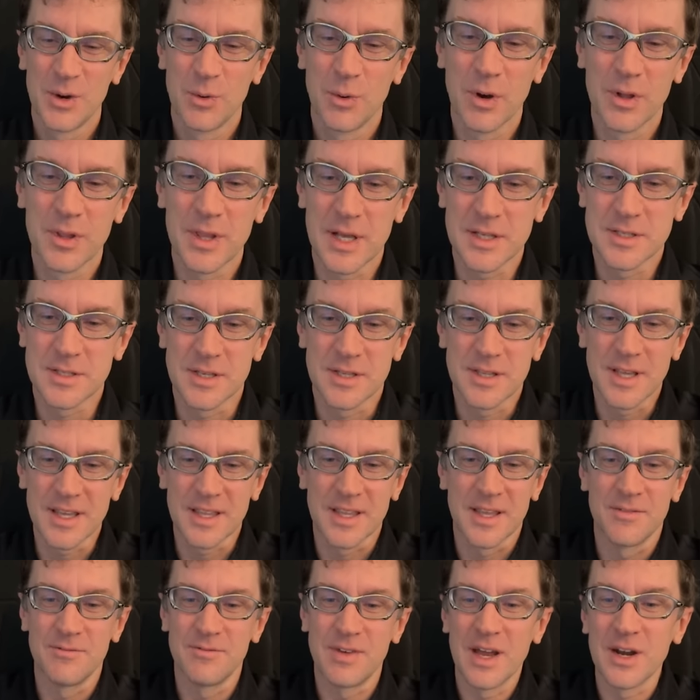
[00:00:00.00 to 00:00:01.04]
Well, that's the thing.
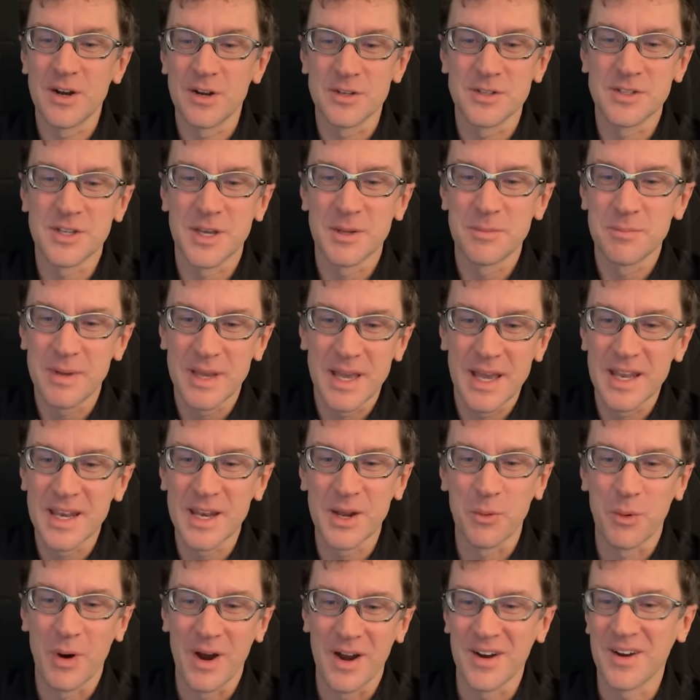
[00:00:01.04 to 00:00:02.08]
The inventors can be
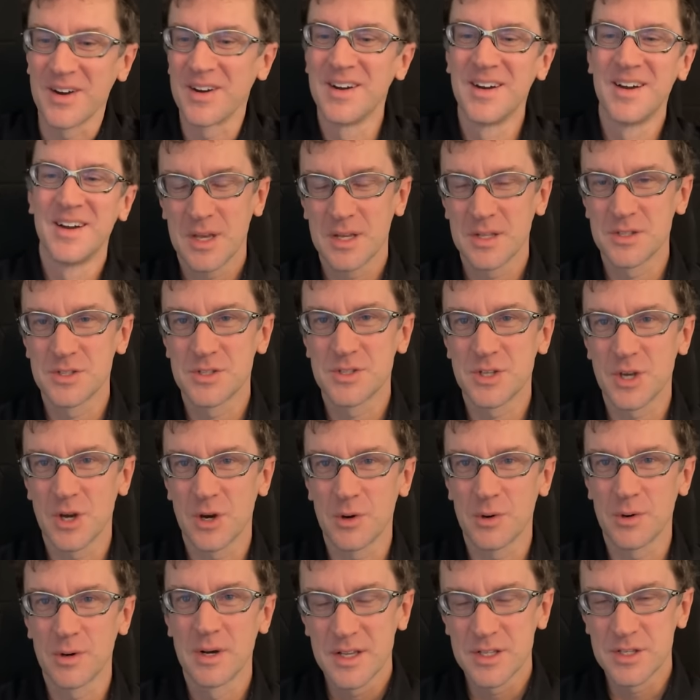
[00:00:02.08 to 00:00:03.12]
anywhere. And
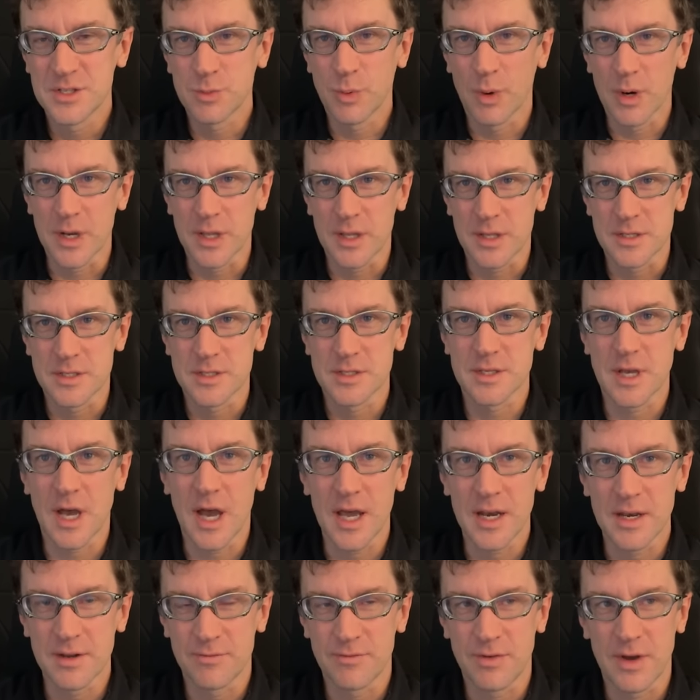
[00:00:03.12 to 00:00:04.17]
so it's one of the
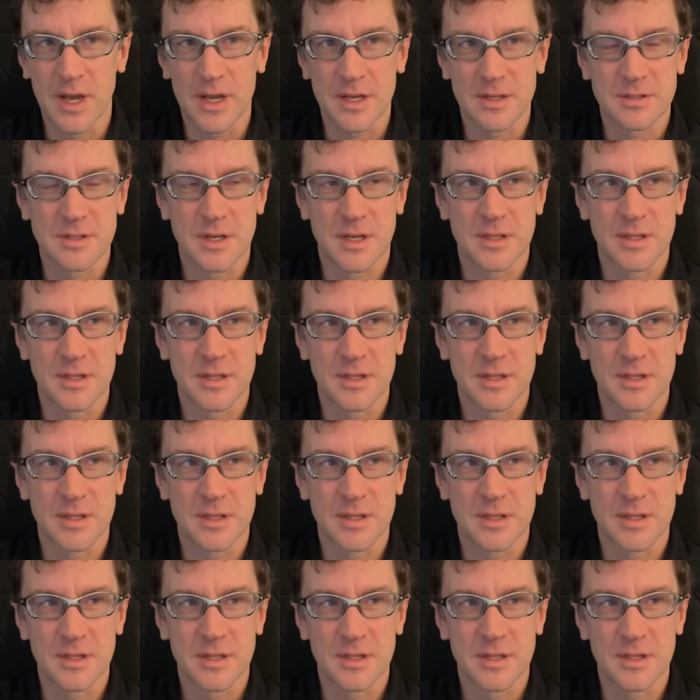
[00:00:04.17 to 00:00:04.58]
side effects,